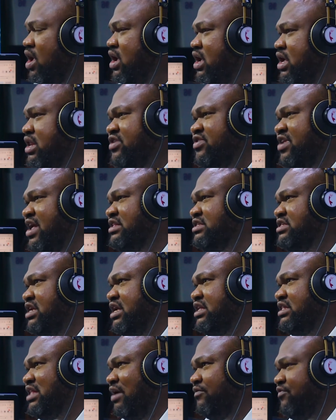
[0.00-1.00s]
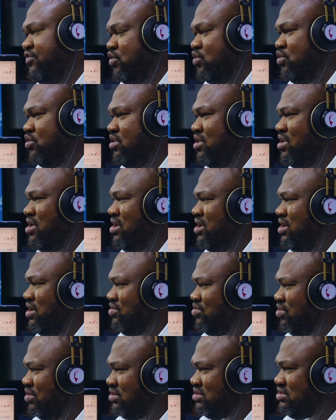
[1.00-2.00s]
In this entire interview,
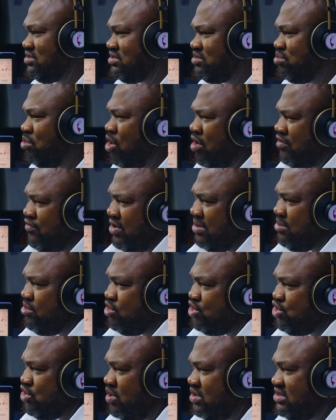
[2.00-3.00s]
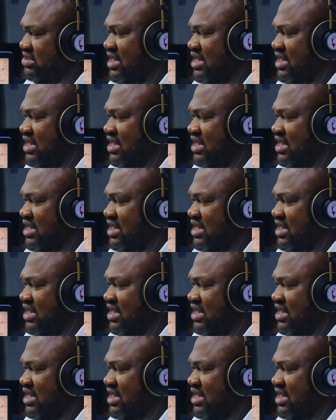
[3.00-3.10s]
it was more for emotions.